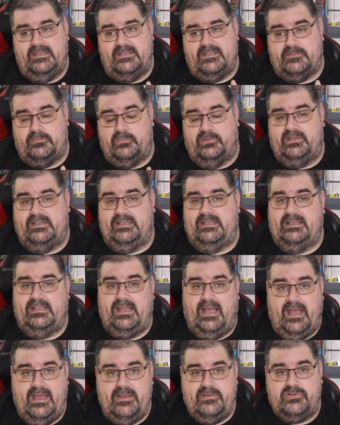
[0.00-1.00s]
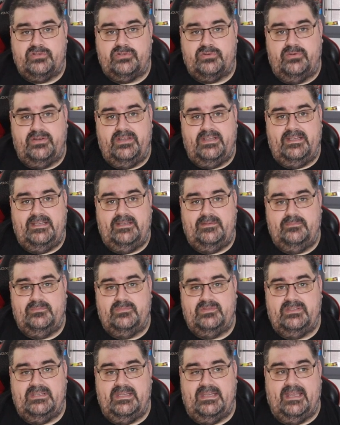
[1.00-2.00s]
There's monthly live
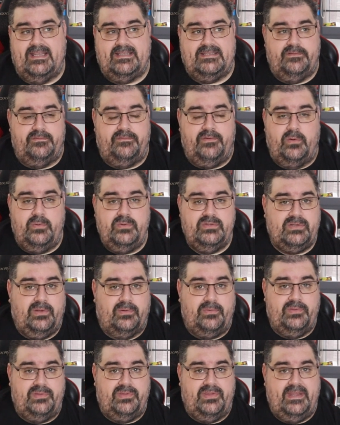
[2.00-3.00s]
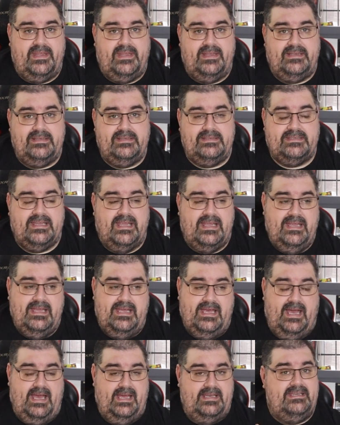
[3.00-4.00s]
streams. You get to vote on things.
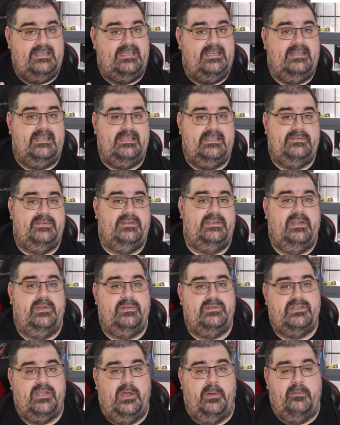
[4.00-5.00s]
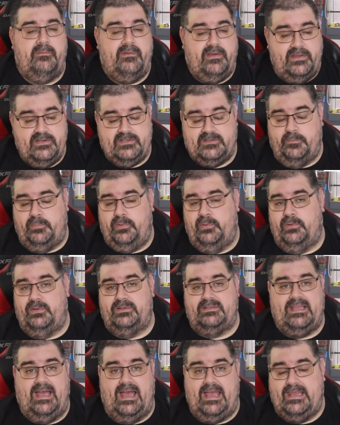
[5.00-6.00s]
And you keep these videos going. Without your
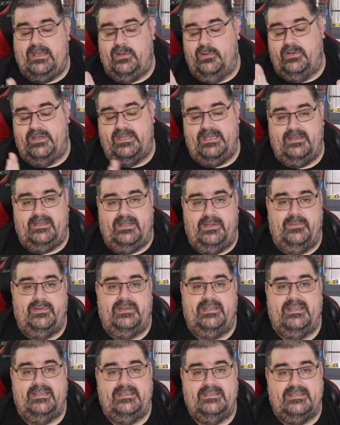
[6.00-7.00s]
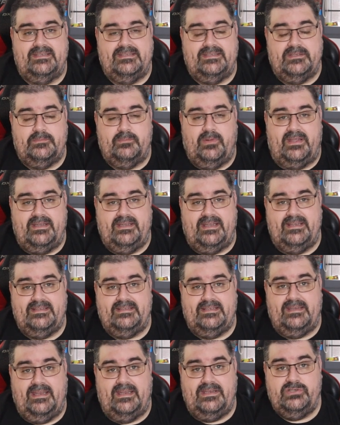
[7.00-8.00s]
support, I couldn't keep doing this. This is my
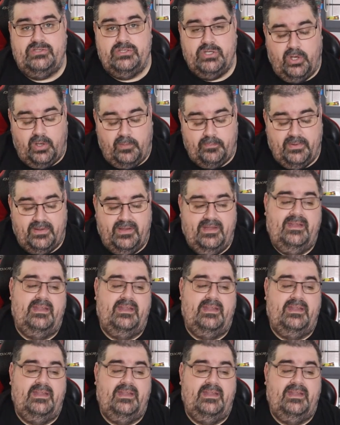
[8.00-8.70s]
day-to-day -day job.